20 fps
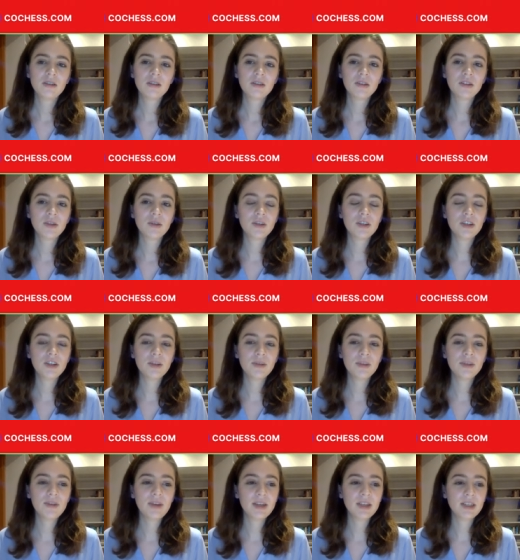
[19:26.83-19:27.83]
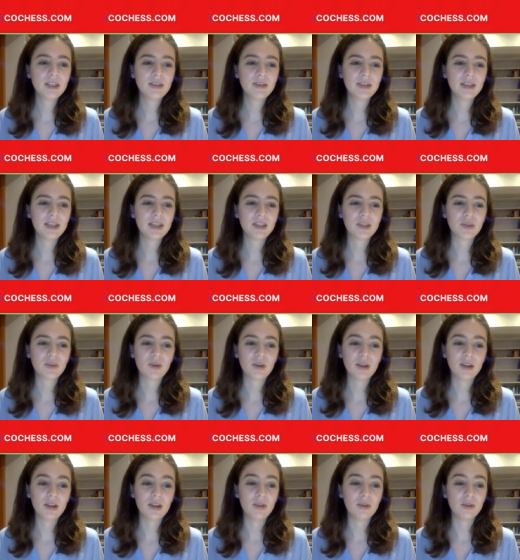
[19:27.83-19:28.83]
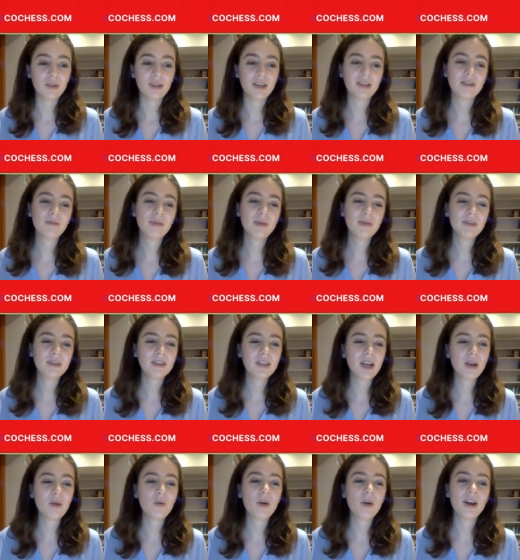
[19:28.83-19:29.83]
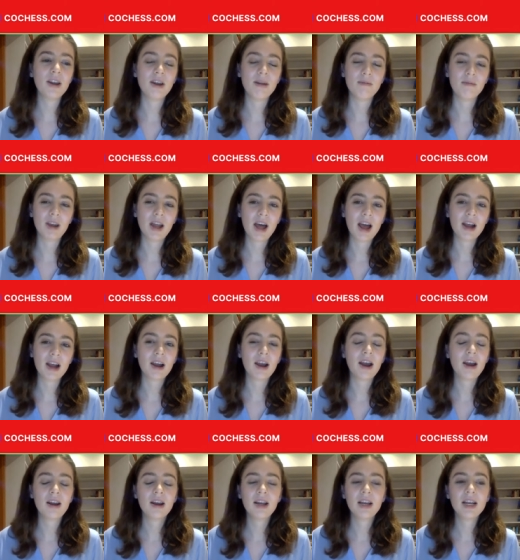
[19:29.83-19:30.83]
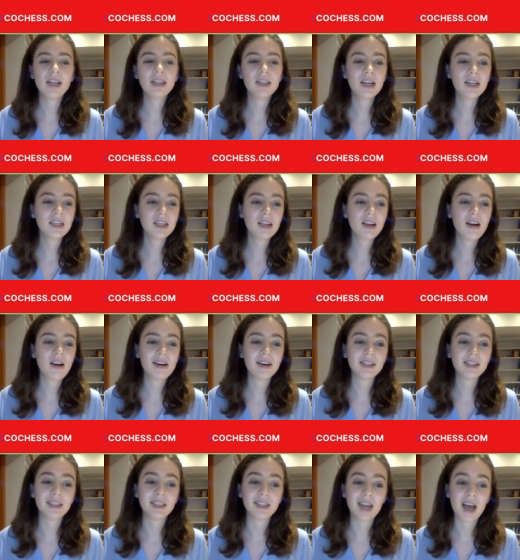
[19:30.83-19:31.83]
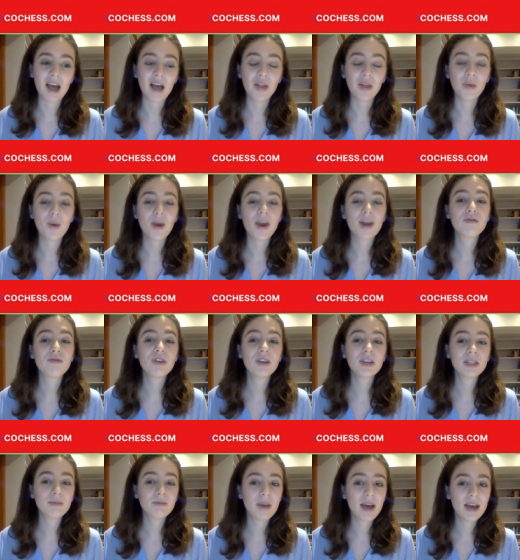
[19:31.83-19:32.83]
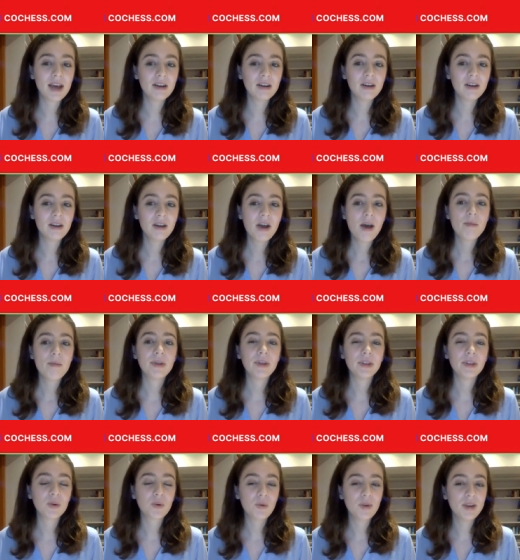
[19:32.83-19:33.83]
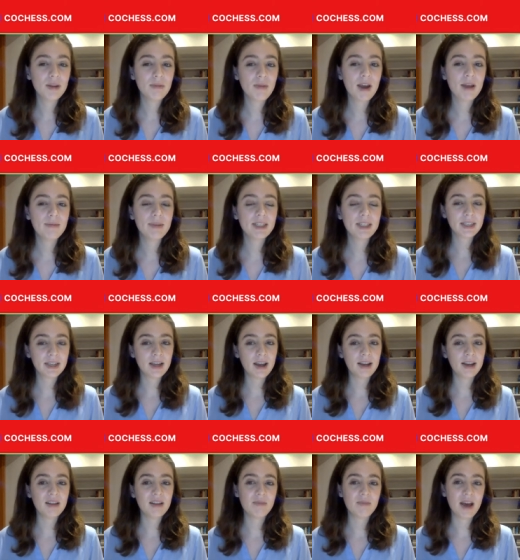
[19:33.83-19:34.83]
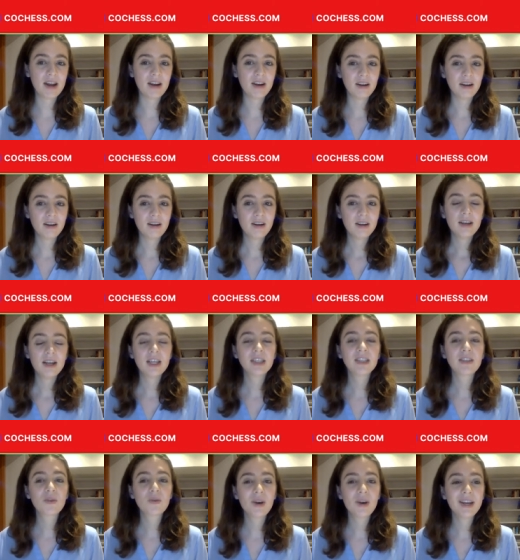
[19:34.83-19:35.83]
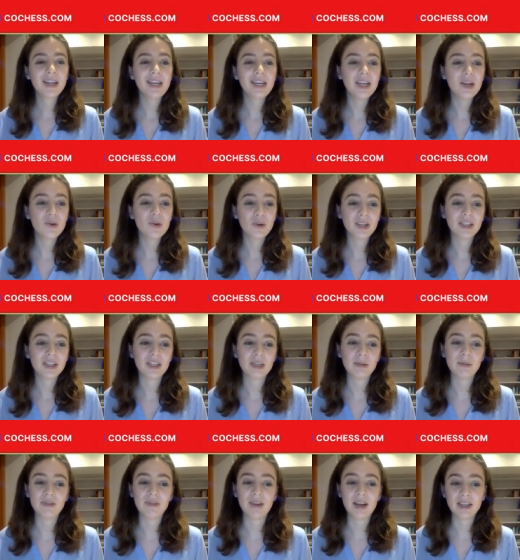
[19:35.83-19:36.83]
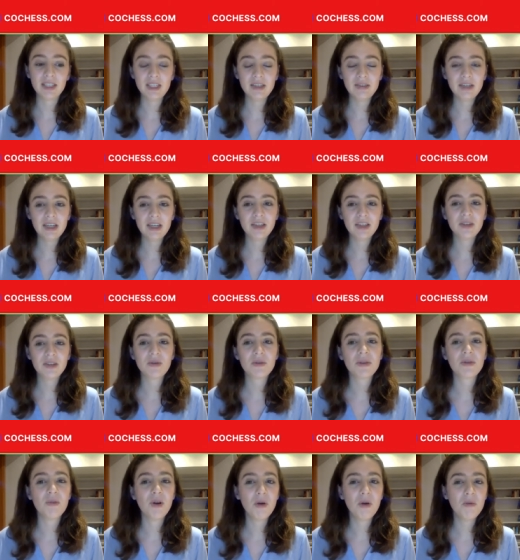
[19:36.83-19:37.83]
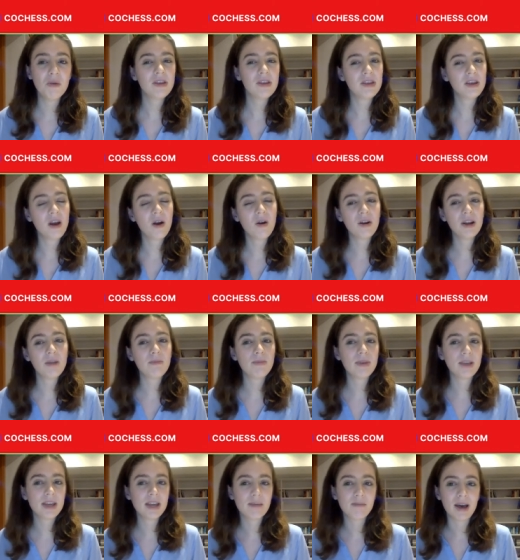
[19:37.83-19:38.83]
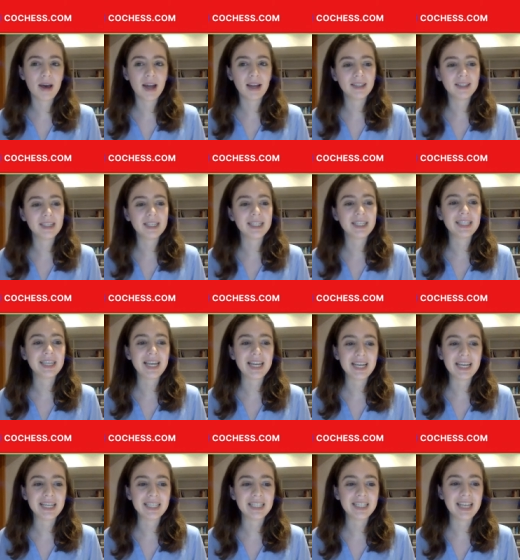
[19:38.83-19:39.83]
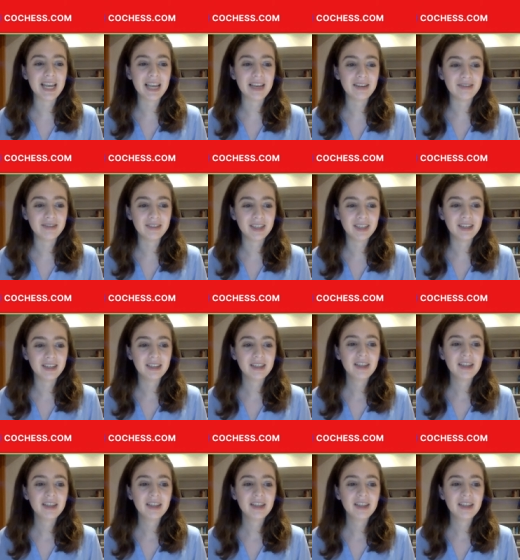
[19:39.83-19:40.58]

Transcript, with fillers: So in terms of activity, it's quite equal. Yeah, so people are saying white and black. It's actually hard to tell. The white rook is better, but this queen might be slightly better. It's quite equal in terms of activity. So at the moment, the only big imbalance is king safety.